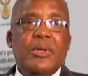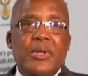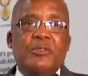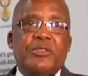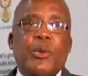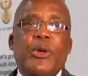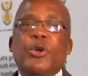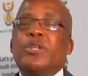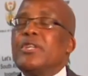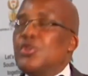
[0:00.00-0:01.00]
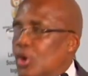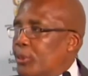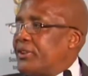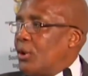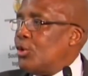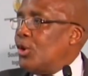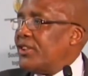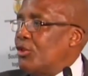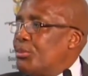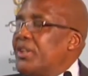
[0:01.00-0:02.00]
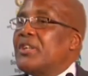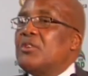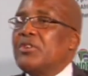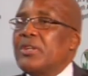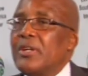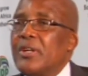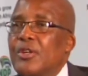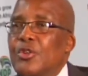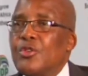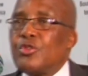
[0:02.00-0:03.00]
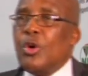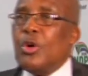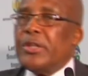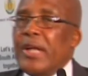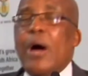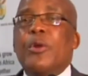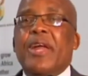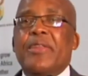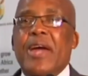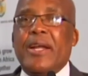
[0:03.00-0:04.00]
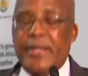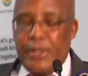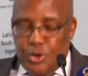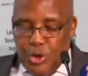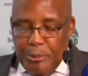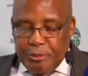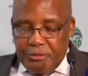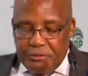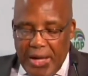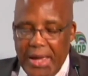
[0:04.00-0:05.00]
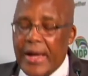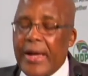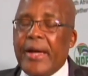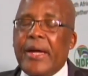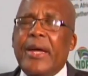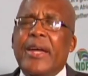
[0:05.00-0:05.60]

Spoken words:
If they were not in jobs, they would not have been given. So now that they are in jobs via a